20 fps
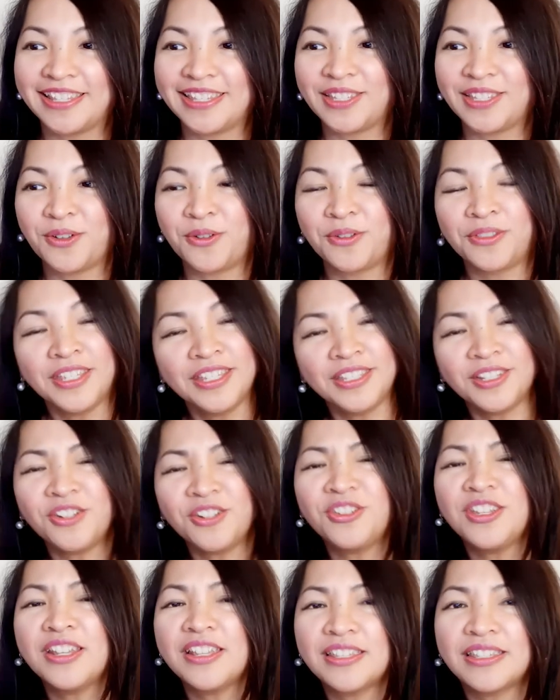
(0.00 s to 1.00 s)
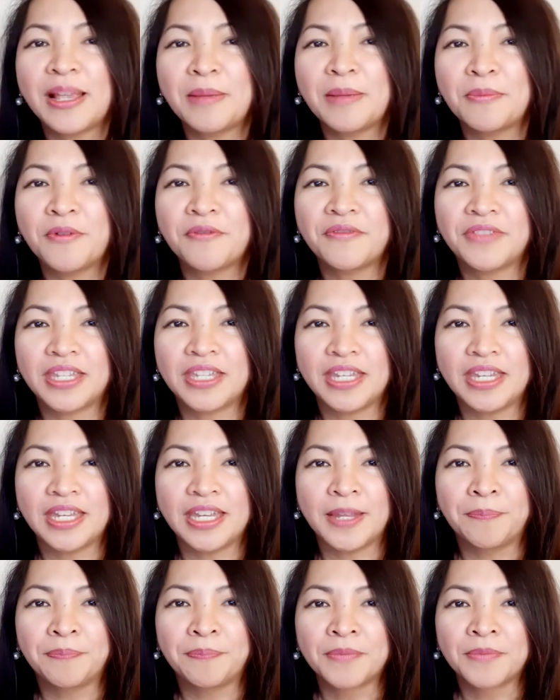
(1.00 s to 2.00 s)
So these are just some of the
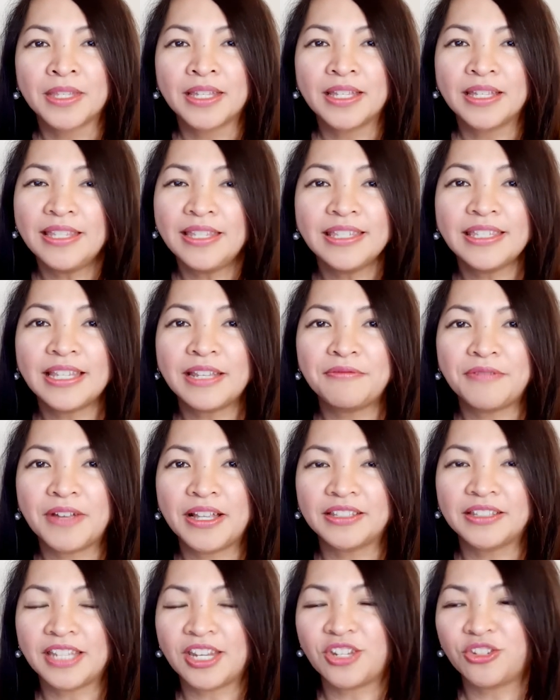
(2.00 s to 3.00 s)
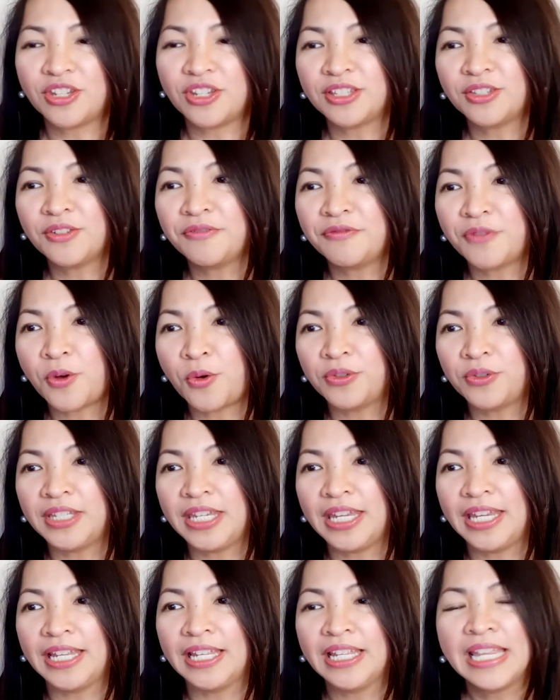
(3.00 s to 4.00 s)
disadvantages of owning.